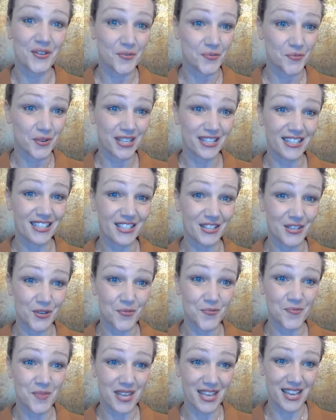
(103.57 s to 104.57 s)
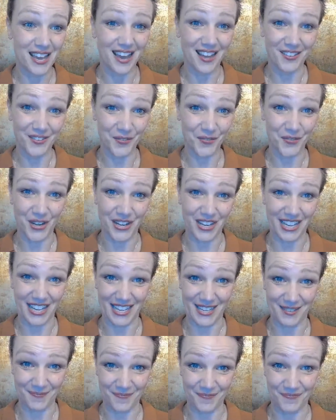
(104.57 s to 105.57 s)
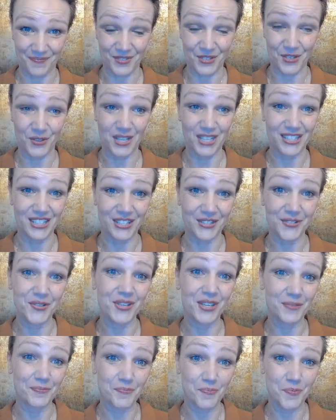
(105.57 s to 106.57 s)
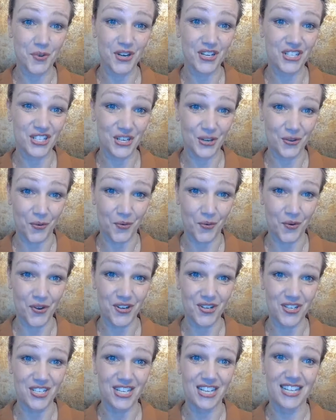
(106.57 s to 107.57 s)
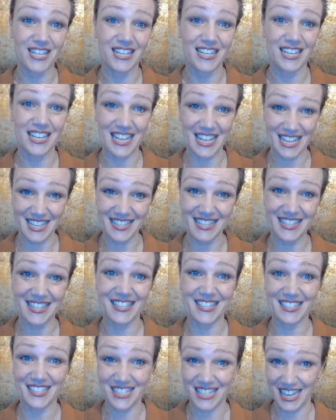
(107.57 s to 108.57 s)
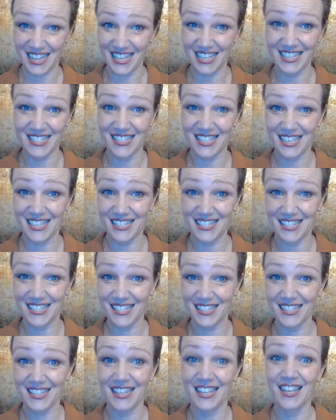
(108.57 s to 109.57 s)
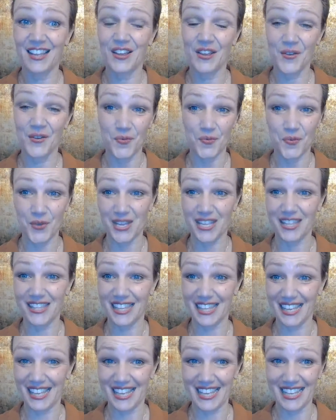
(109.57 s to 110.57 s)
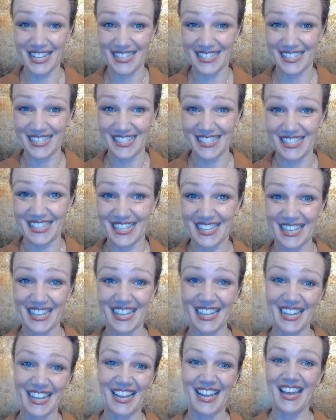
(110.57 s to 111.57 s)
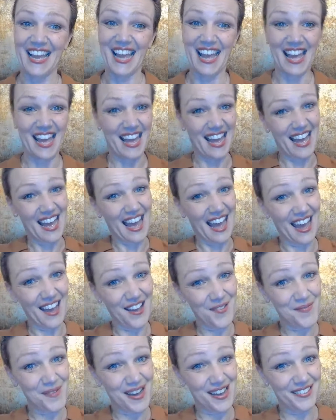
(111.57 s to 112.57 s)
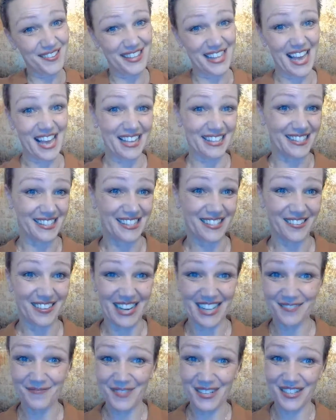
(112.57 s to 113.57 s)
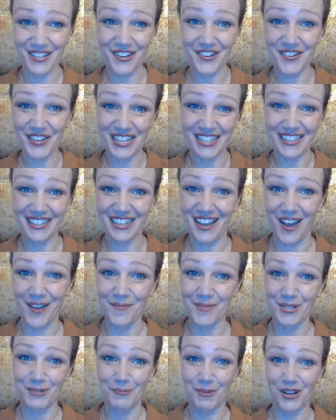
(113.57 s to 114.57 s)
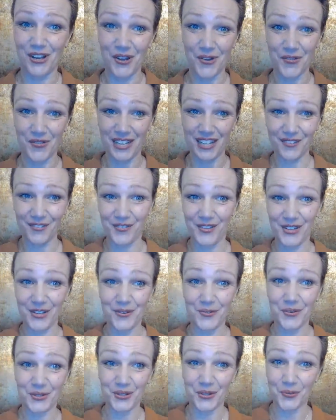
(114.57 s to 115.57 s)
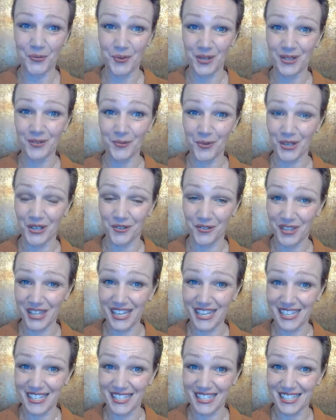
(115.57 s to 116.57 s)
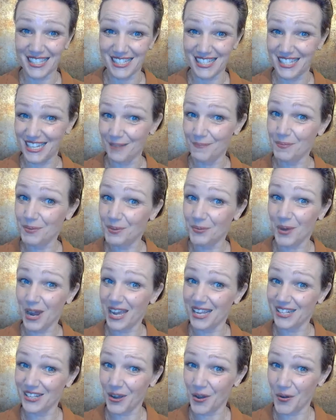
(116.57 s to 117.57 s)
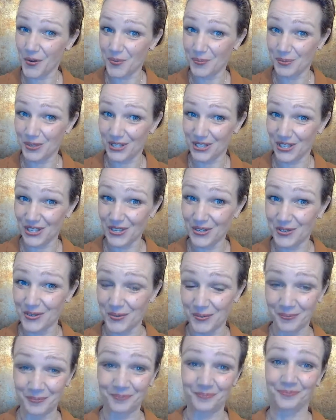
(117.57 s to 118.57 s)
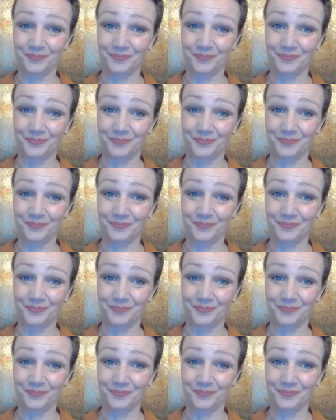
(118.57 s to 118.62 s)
with Gummi Handfangi so that you can brush your horse in the shedding season with ease. How about that? So let me know in the comments below if you want to win one of these shipped right home to you.